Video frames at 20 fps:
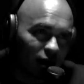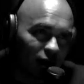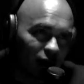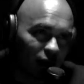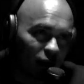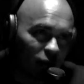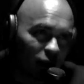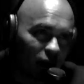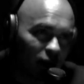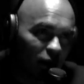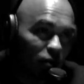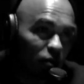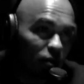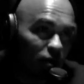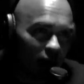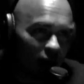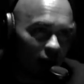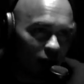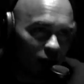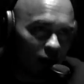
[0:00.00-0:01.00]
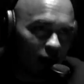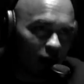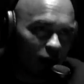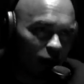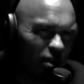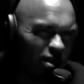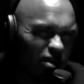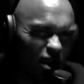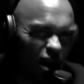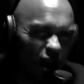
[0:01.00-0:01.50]
like what can you not wear,
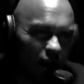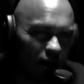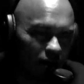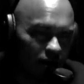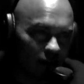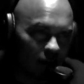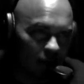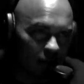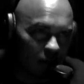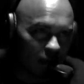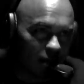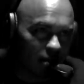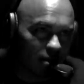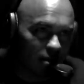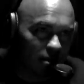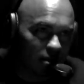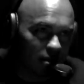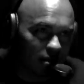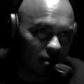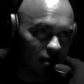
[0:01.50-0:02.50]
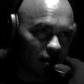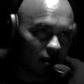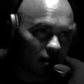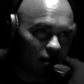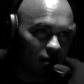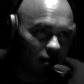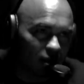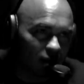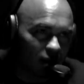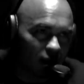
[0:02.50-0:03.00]
what's off limits, yeah. you
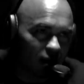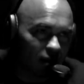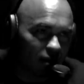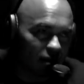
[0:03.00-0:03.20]
know, on